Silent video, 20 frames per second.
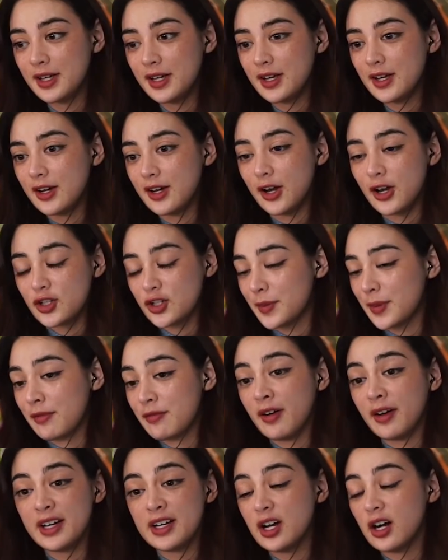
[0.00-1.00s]
I just hope they
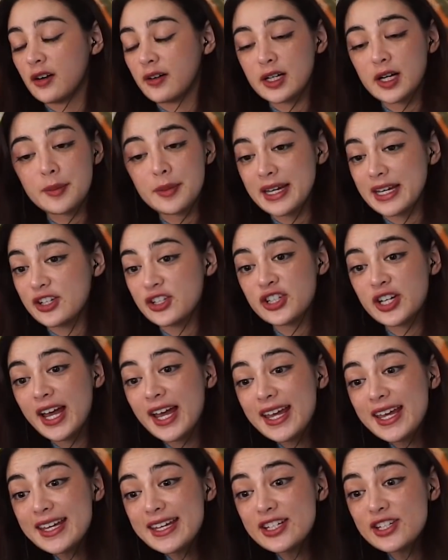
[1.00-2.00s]
fucking hurry up getting
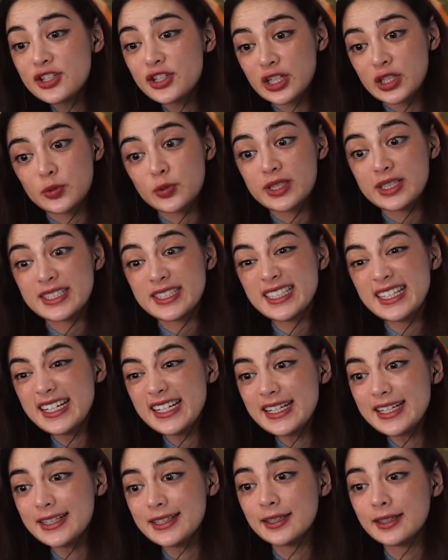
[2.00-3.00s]
changed. I just want to
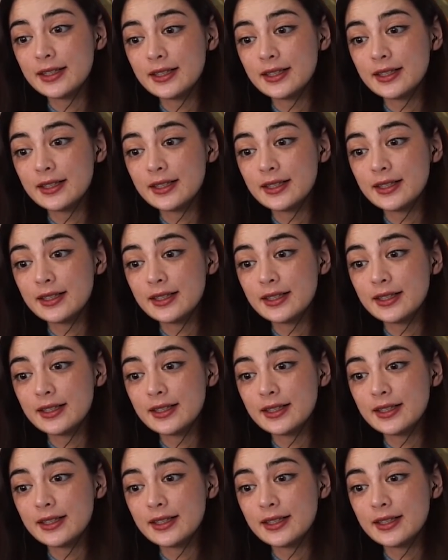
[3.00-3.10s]
see.